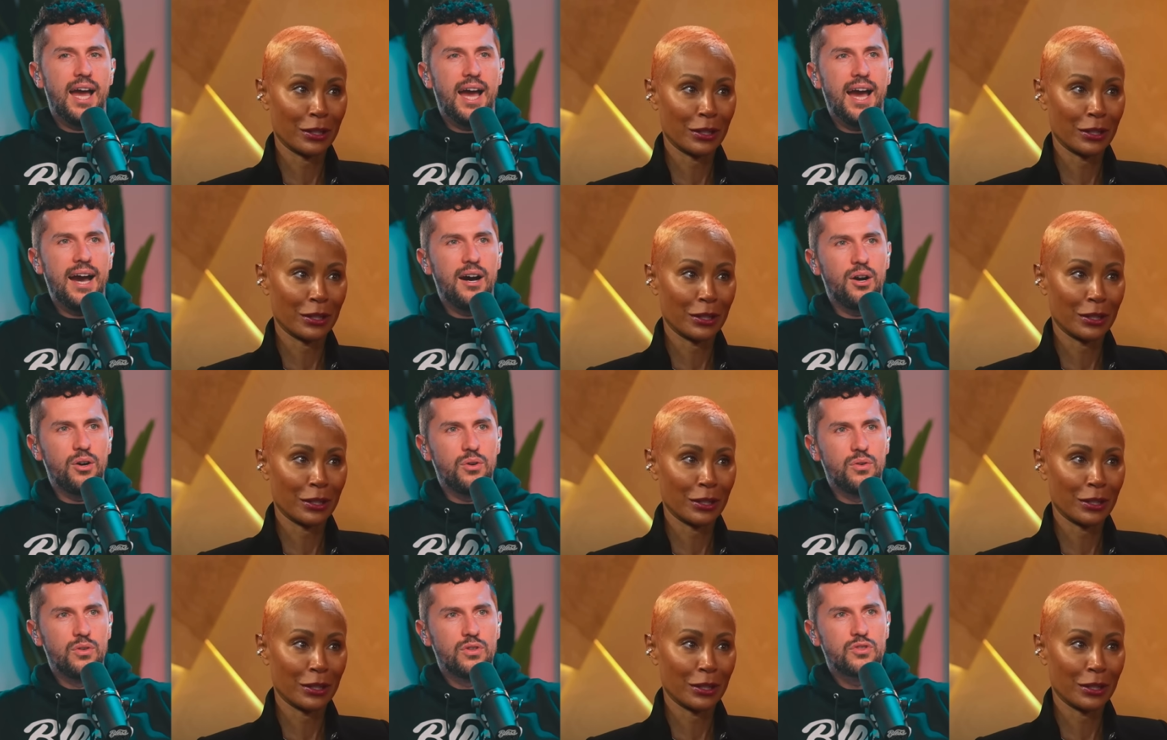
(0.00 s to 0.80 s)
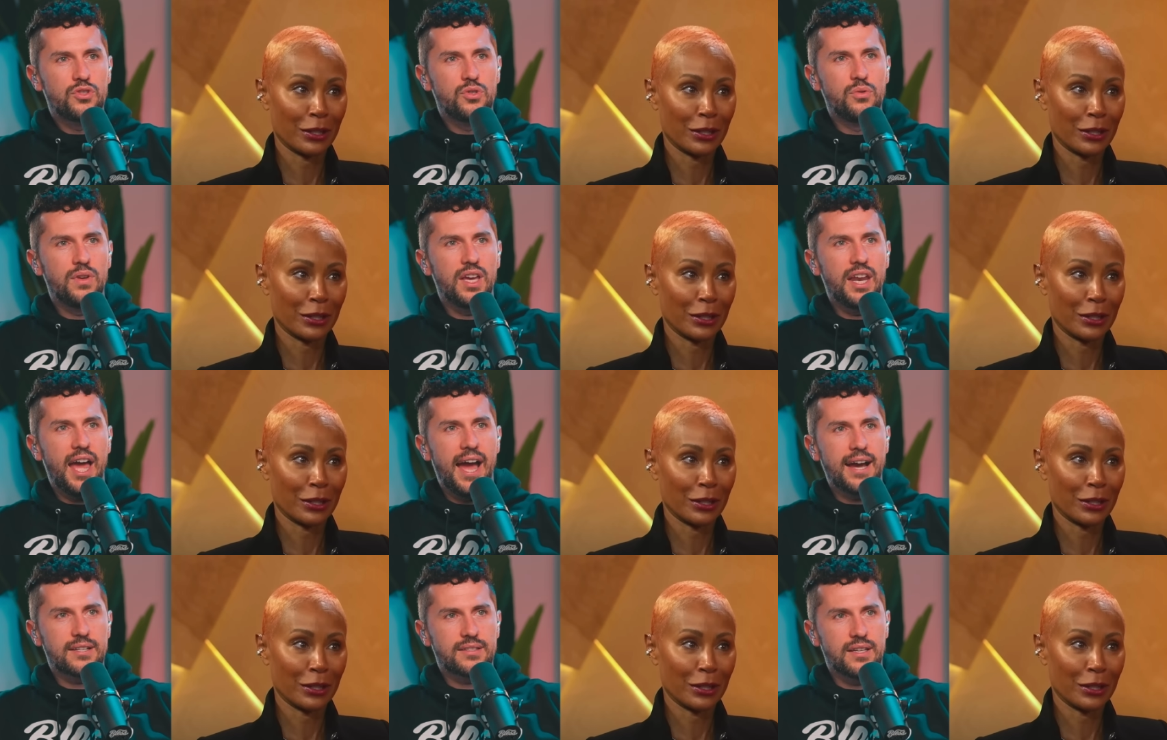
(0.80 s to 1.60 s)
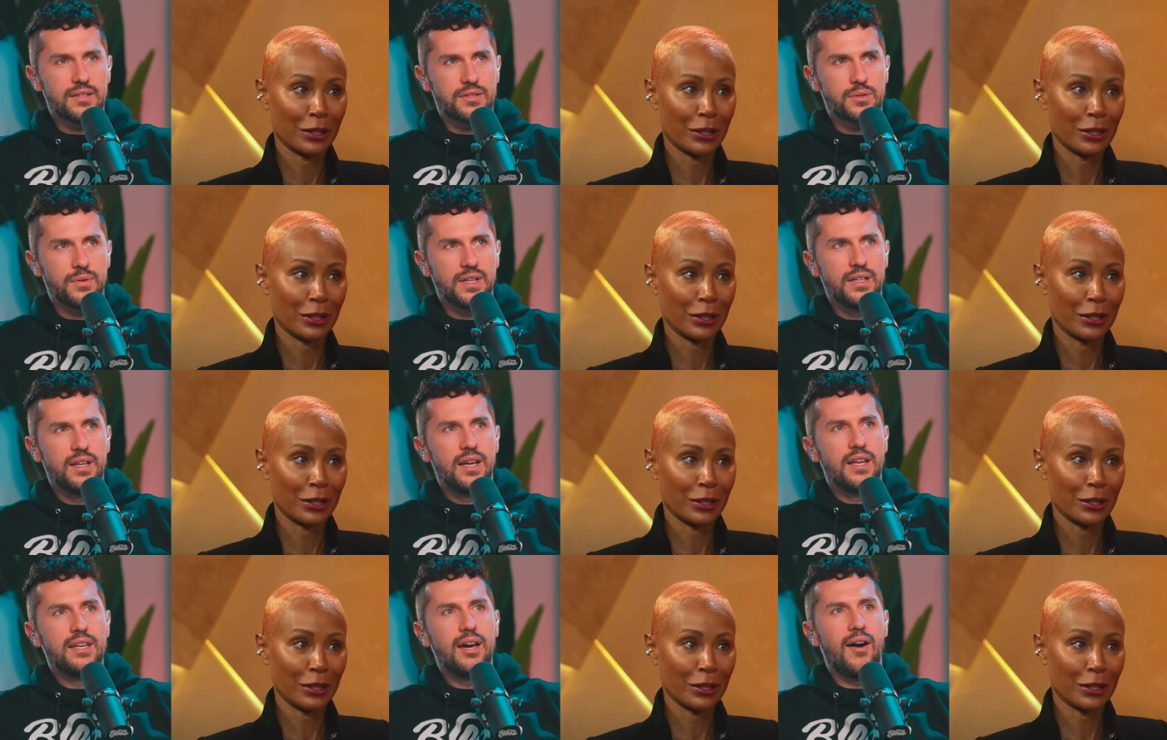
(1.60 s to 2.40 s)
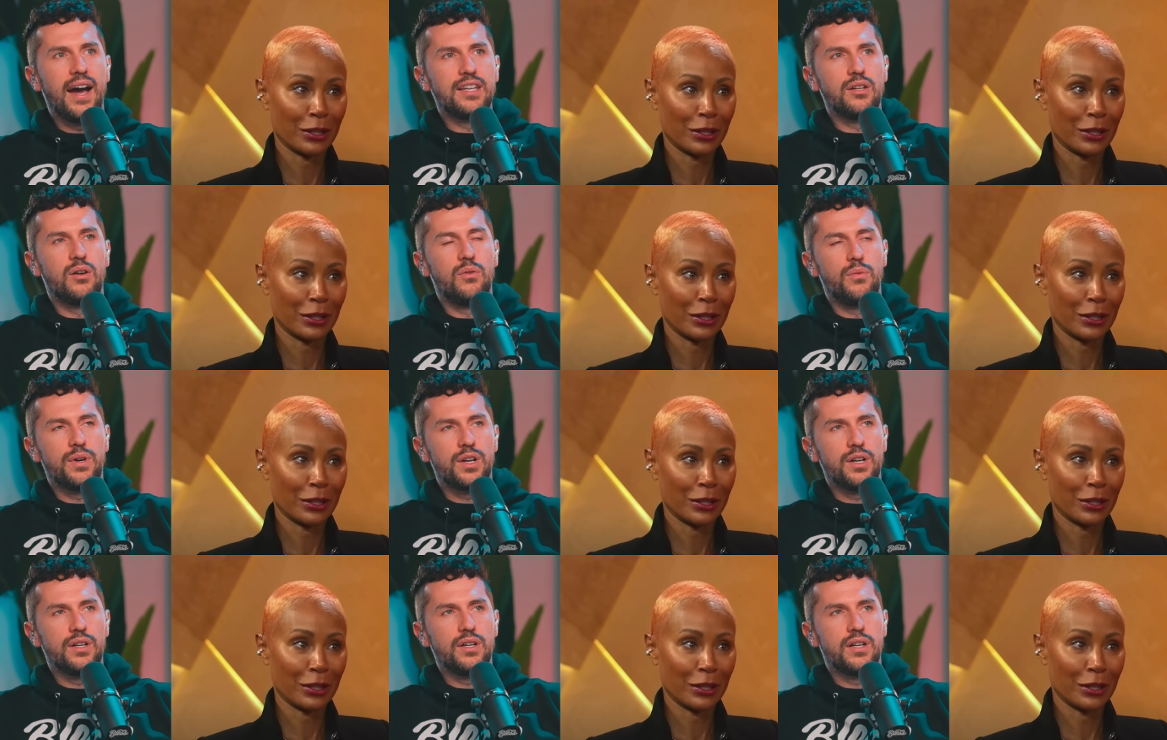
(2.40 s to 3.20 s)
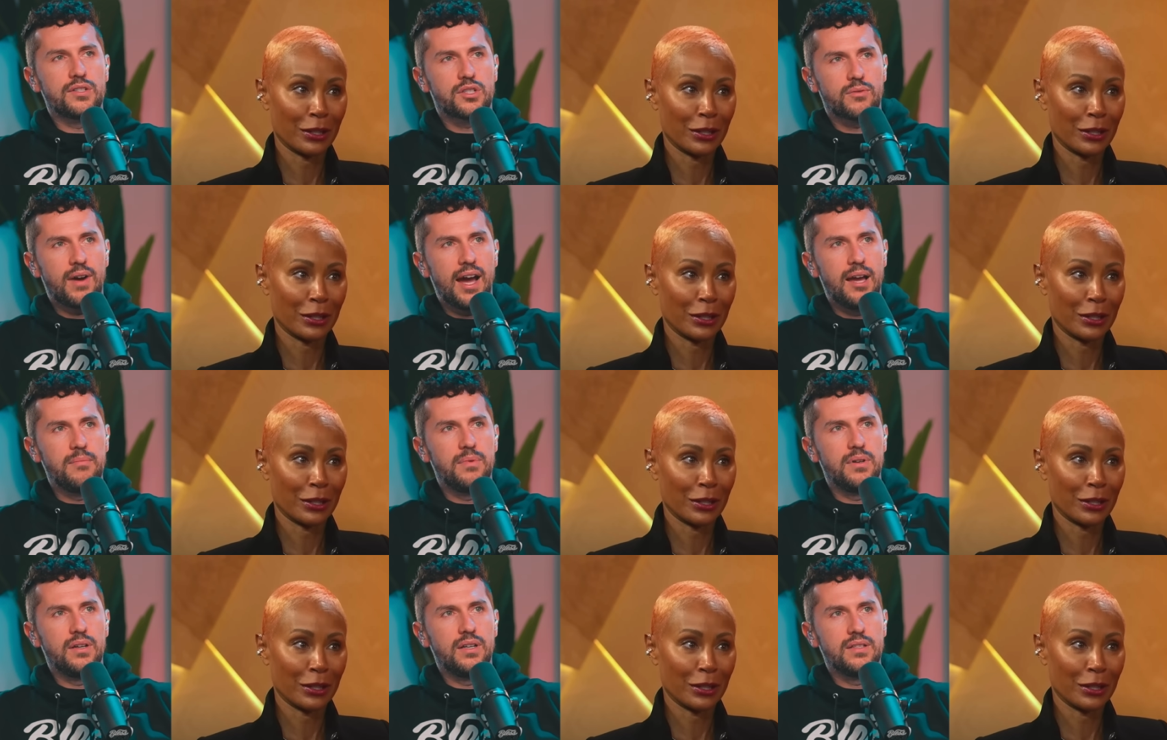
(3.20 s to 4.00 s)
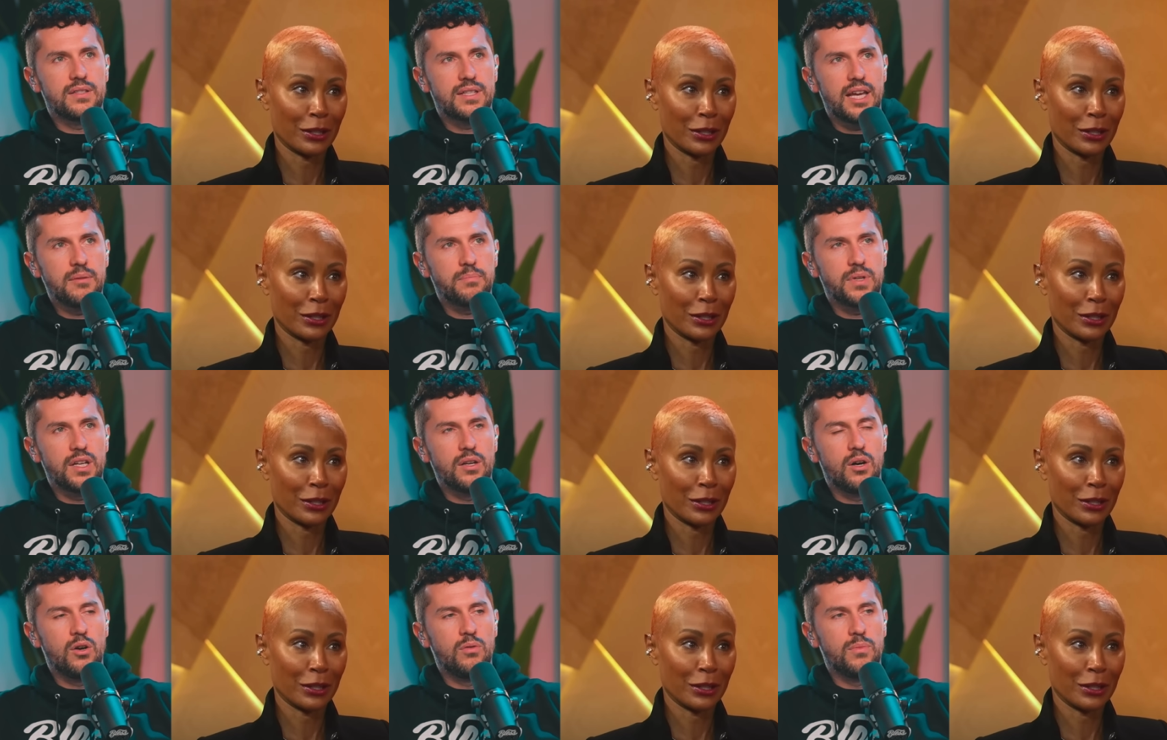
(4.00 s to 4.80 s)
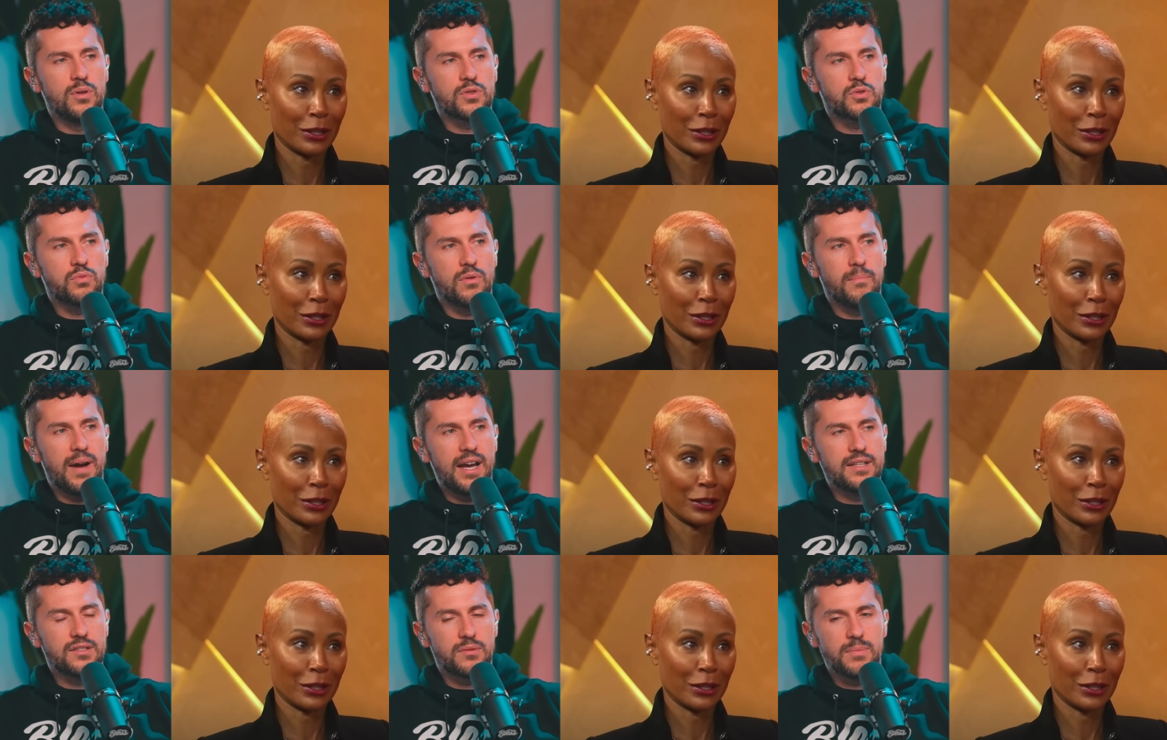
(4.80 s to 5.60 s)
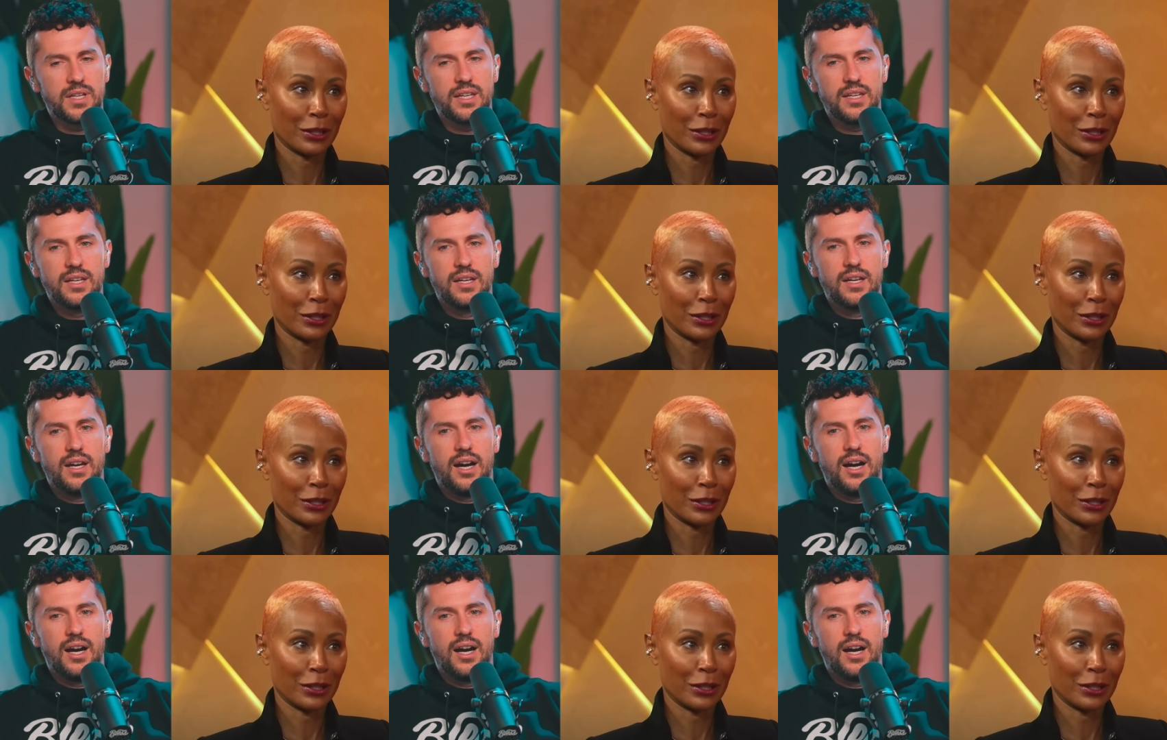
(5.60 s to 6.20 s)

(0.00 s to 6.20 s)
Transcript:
Speaker 1: How to get access to it? Now, I don't want to ascribe intent, but it almost reminds me